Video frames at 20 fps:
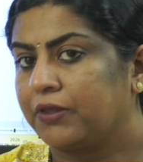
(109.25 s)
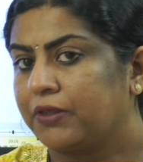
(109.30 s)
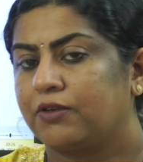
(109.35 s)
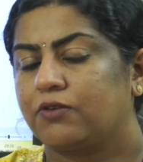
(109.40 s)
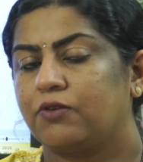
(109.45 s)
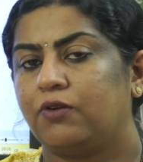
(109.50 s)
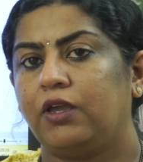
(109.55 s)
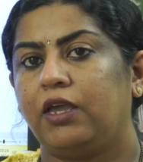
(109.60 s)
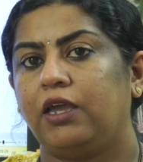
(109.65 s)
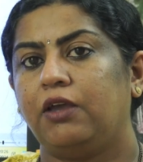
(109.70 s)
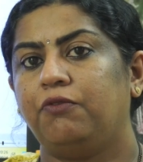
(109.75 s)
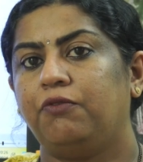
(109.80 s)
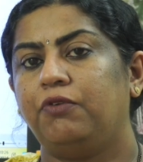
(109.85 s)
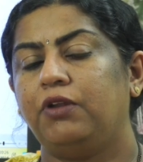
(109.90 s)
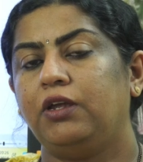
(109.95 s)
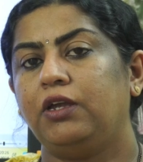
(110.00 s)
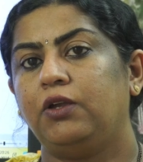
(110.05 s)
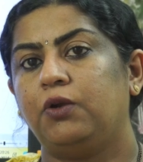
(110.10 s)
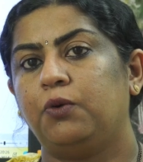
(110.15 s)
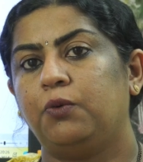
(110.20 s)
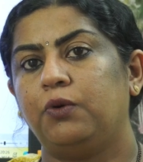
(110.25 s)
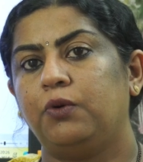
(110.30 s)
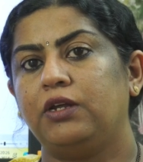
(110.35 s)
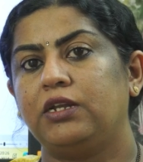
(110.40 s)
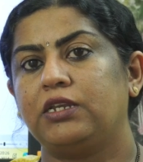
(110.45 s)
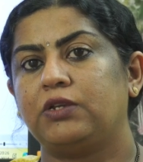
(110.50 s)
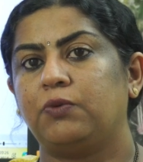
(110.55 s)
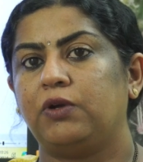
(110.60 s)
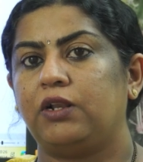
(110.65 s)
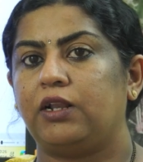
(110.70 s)
So every
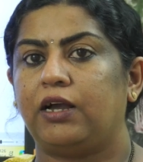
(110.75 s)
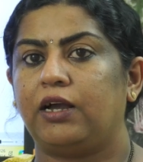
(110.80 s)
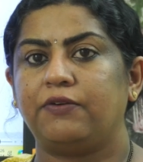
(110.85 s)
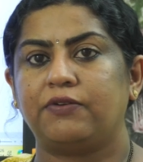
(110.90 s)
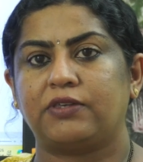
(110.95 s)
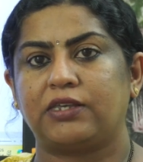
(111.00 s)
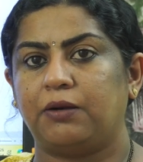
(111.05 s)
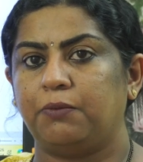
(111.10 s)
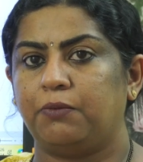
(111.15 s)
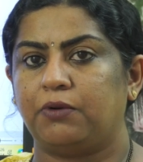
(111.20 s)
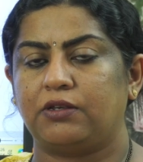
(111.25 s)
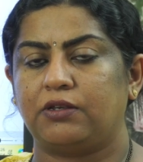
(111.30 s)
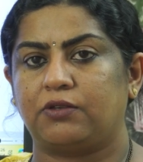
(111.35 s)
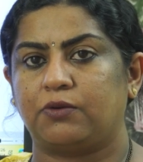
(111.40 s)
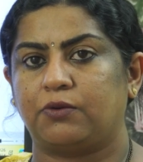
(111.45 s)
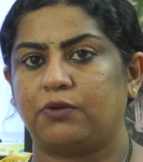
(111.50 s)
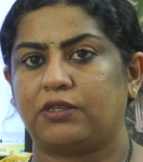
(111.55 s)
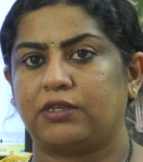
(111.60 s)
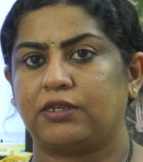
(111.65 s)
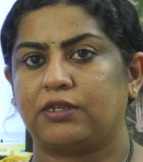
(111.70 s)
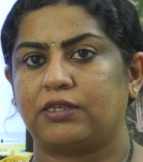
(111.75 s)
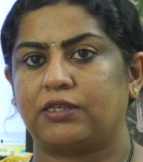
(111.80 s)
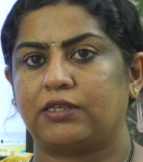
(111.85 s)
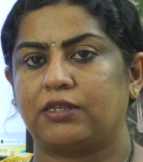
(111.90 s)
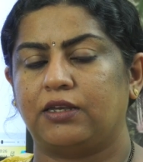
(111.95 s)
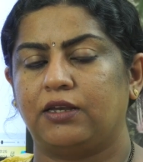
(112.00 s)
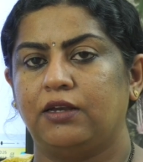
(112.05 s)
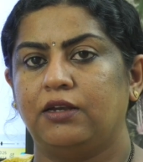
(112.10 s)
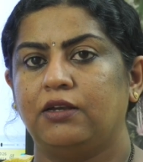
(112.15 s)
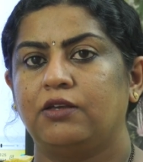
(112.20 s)
unit will have some resources.